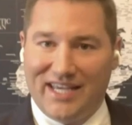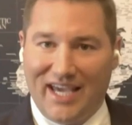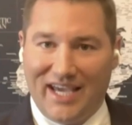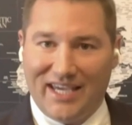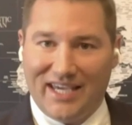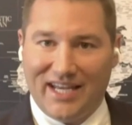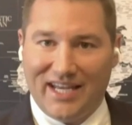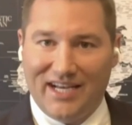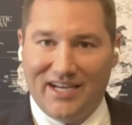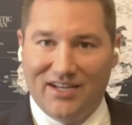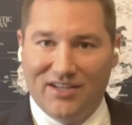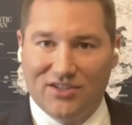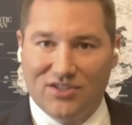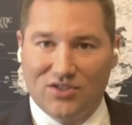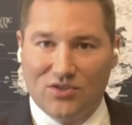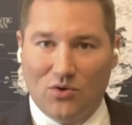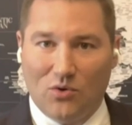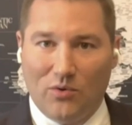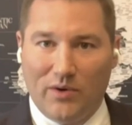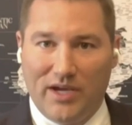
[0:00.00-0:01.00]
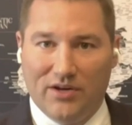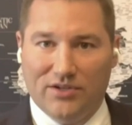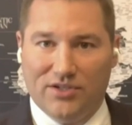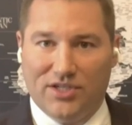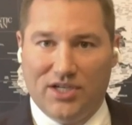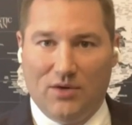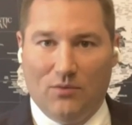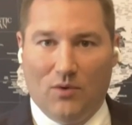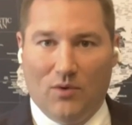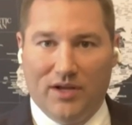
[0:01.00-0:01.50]
kid can't get into the school he or
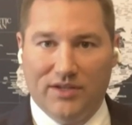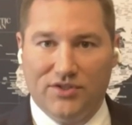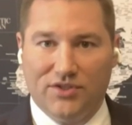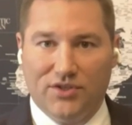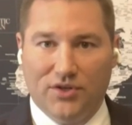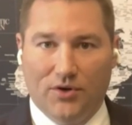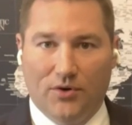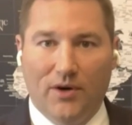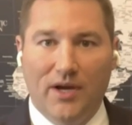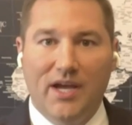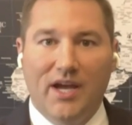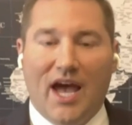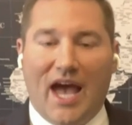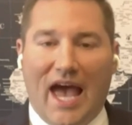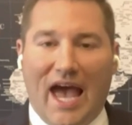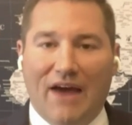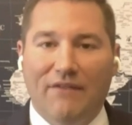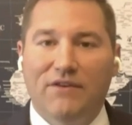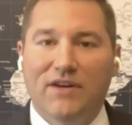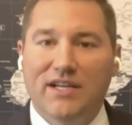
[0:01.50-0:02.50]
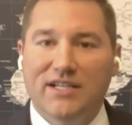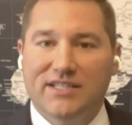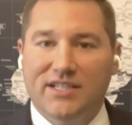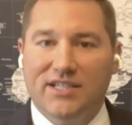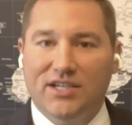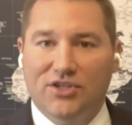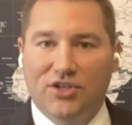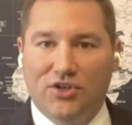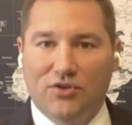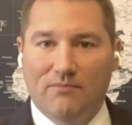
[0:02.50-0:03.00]
she wants to. Every
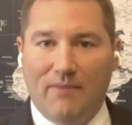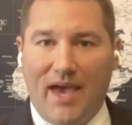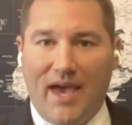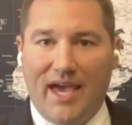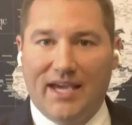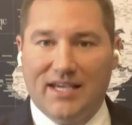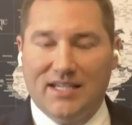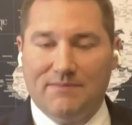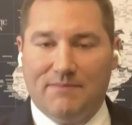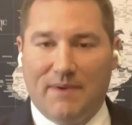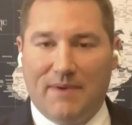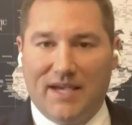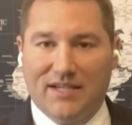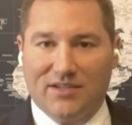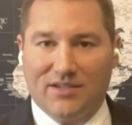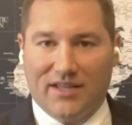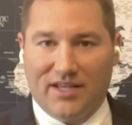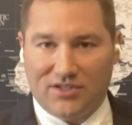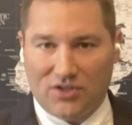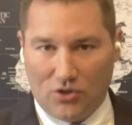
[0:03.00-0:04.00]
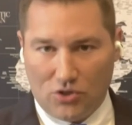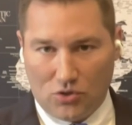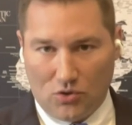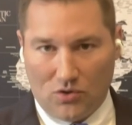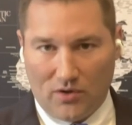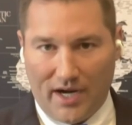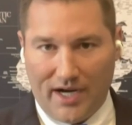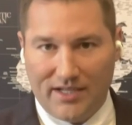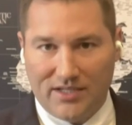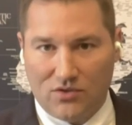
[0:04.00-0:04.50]
decision you make is based on that
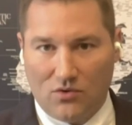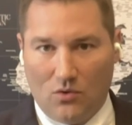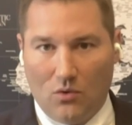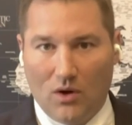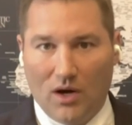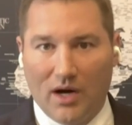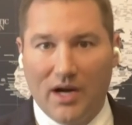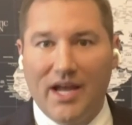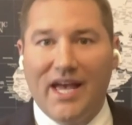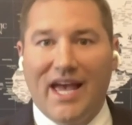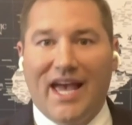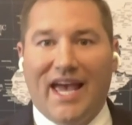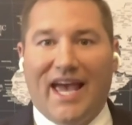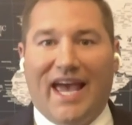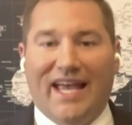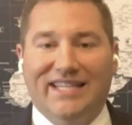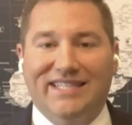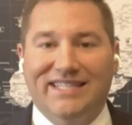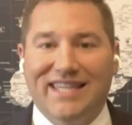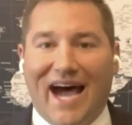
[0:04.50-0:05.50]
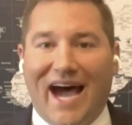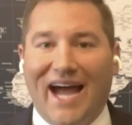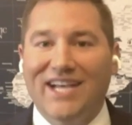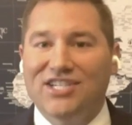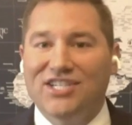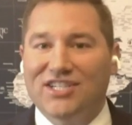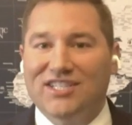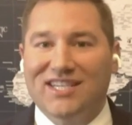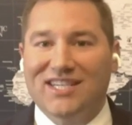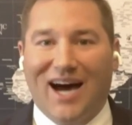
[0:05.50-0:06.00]
social credit score. It's
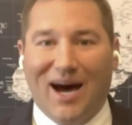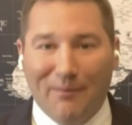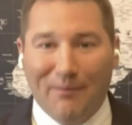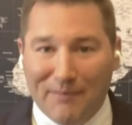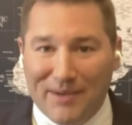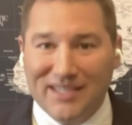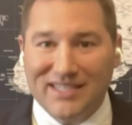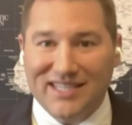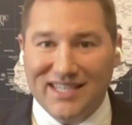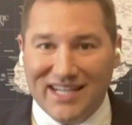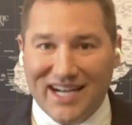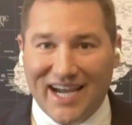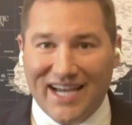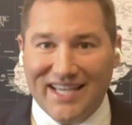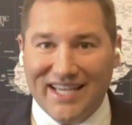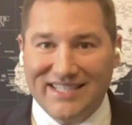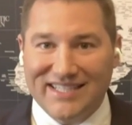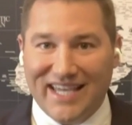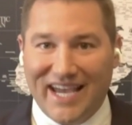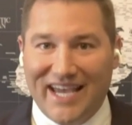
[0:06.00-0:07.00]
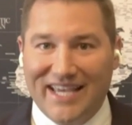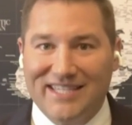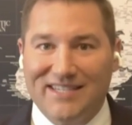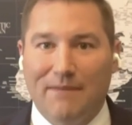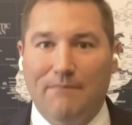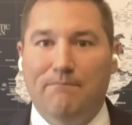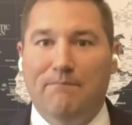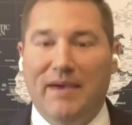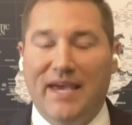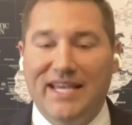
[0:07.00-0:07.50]
not just coming to the United States.
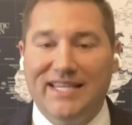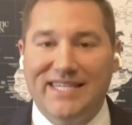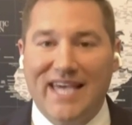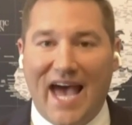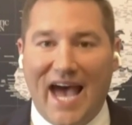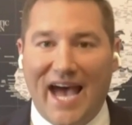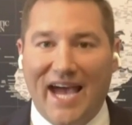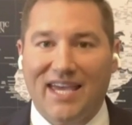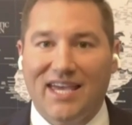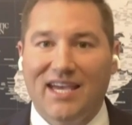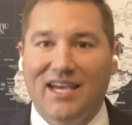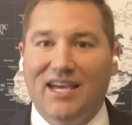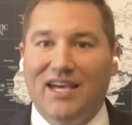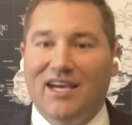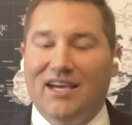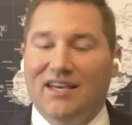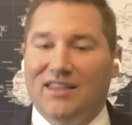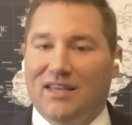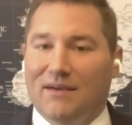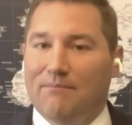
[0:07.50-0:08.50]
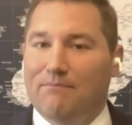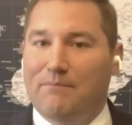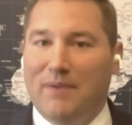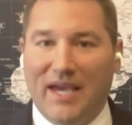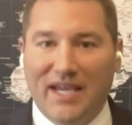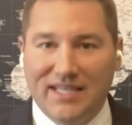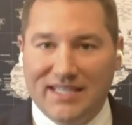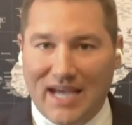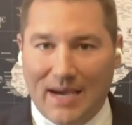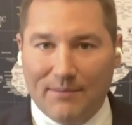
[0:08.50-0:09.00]
Big tech, the
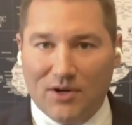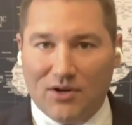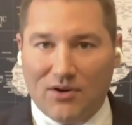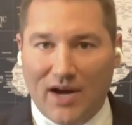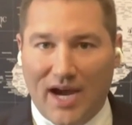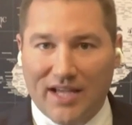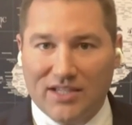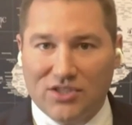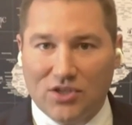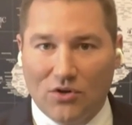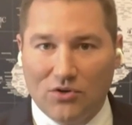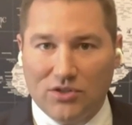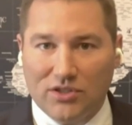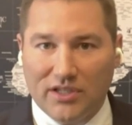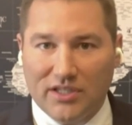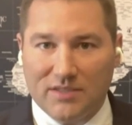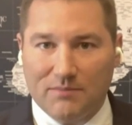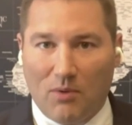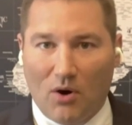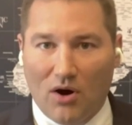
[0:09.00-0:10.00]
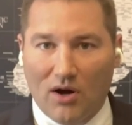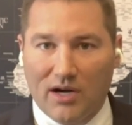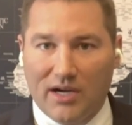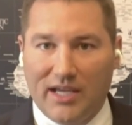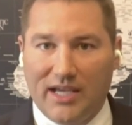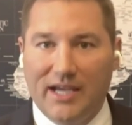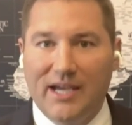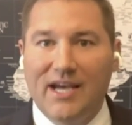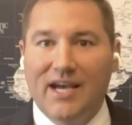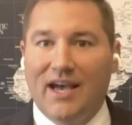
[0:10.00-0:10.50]
big Democrat Socialist
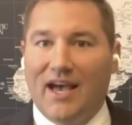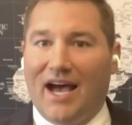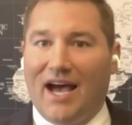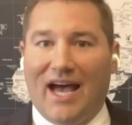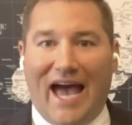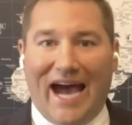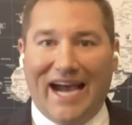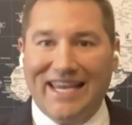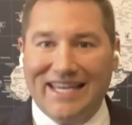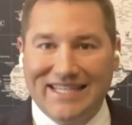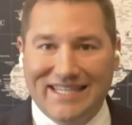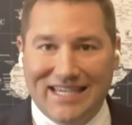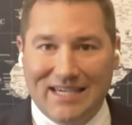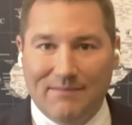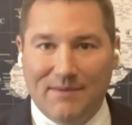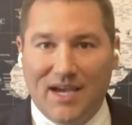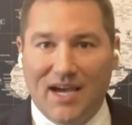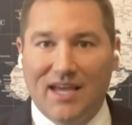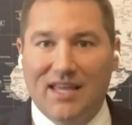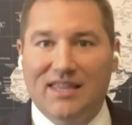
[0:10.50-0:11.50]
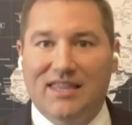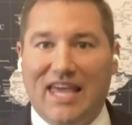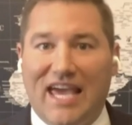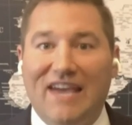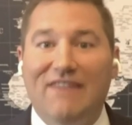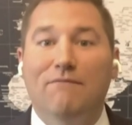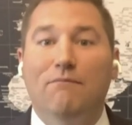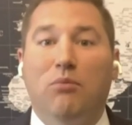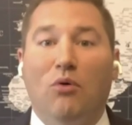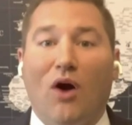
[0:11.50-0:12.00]
Party, academia,
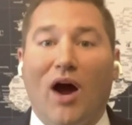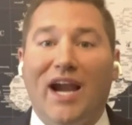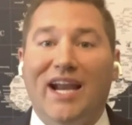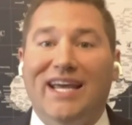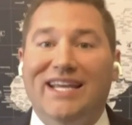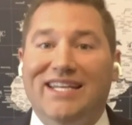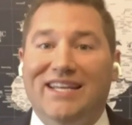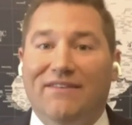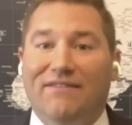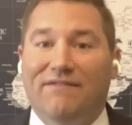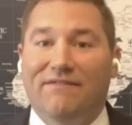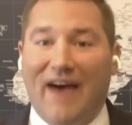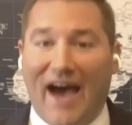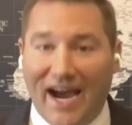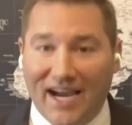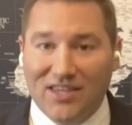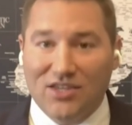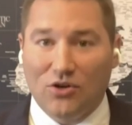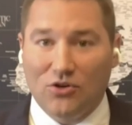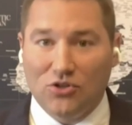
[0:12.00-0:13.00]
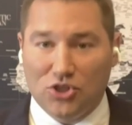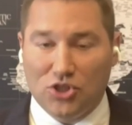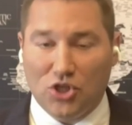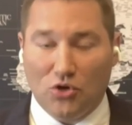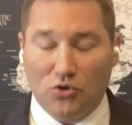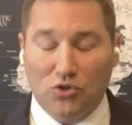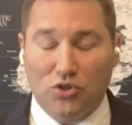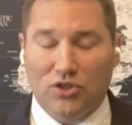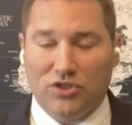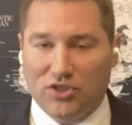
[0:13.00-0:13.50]
they've brought a de facto
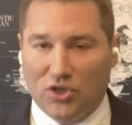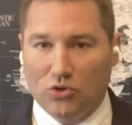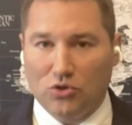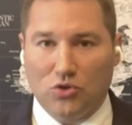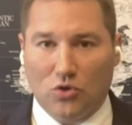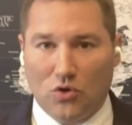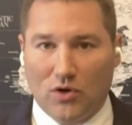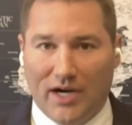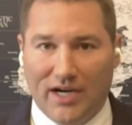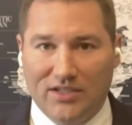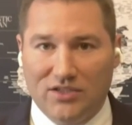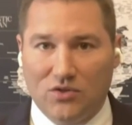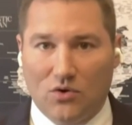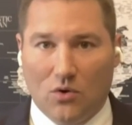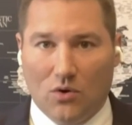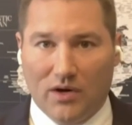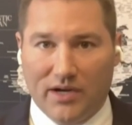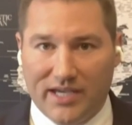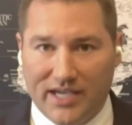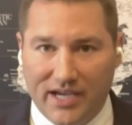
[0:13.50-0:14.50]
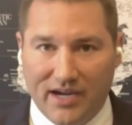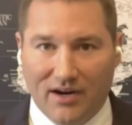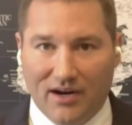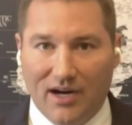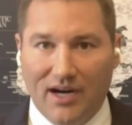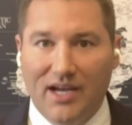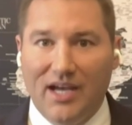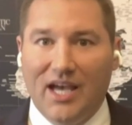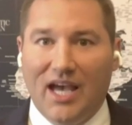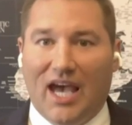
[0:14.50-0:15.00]
social credit score
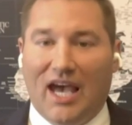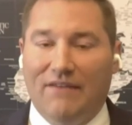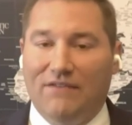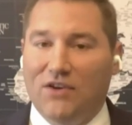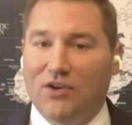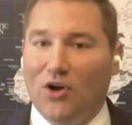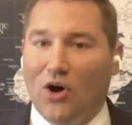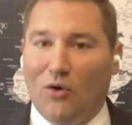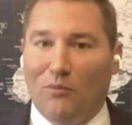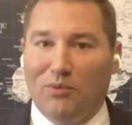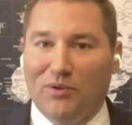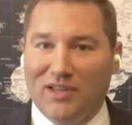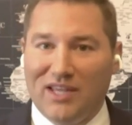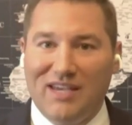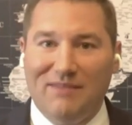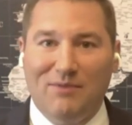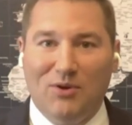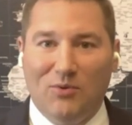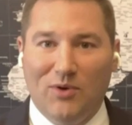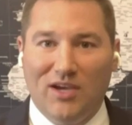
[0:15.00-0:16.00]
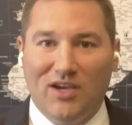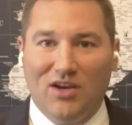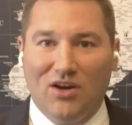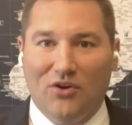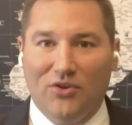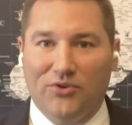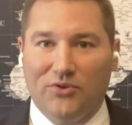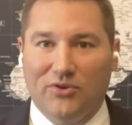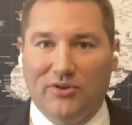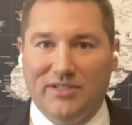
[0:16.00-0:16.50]
here. If you don't believe me, we can
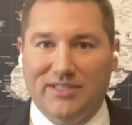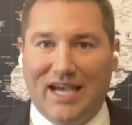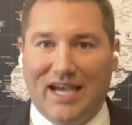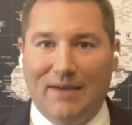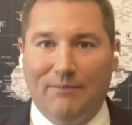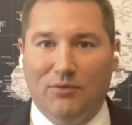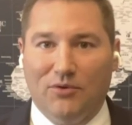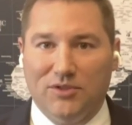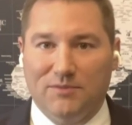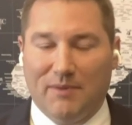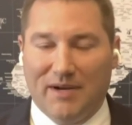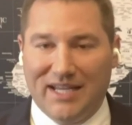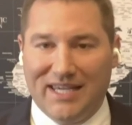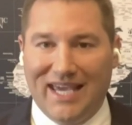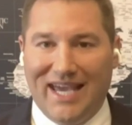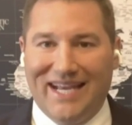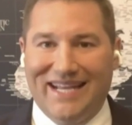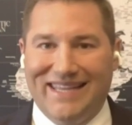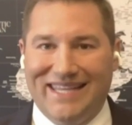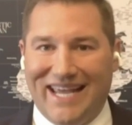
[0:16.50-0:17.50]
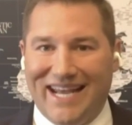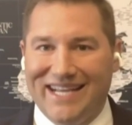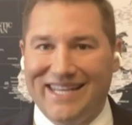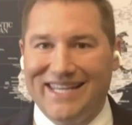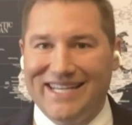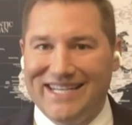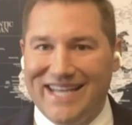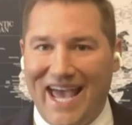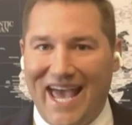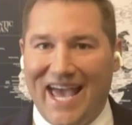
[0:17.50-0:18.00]
go through examples. But again, at the end
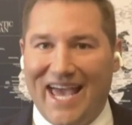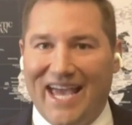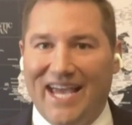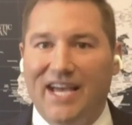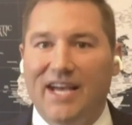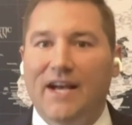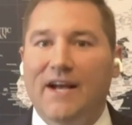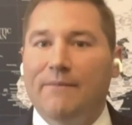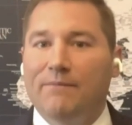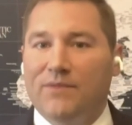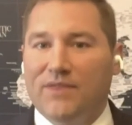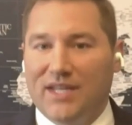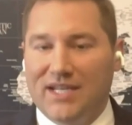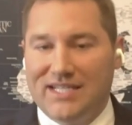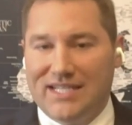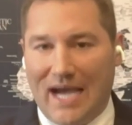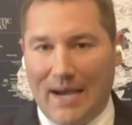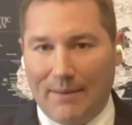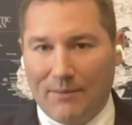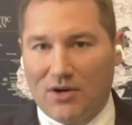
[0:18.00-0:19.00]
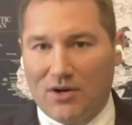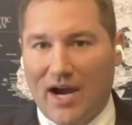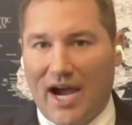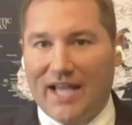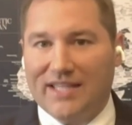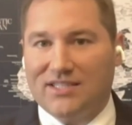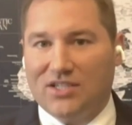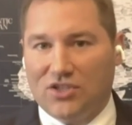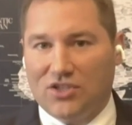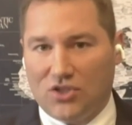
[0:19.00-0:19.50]
of the day, the
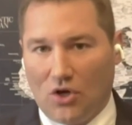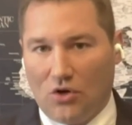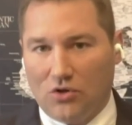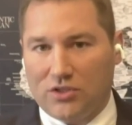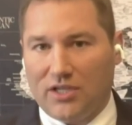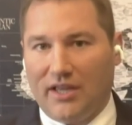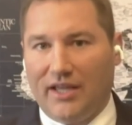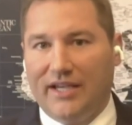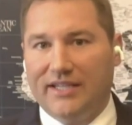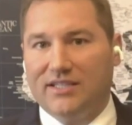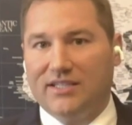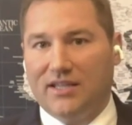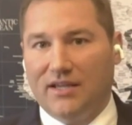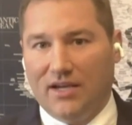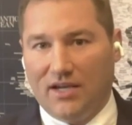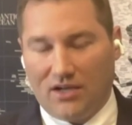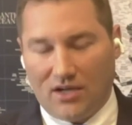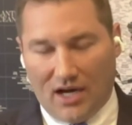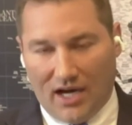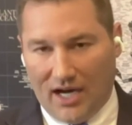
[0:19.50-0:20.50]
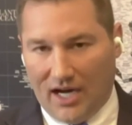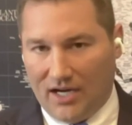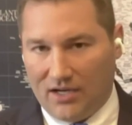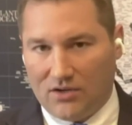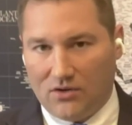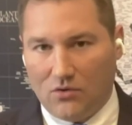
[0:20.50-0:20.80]
Democrats, the socialists, the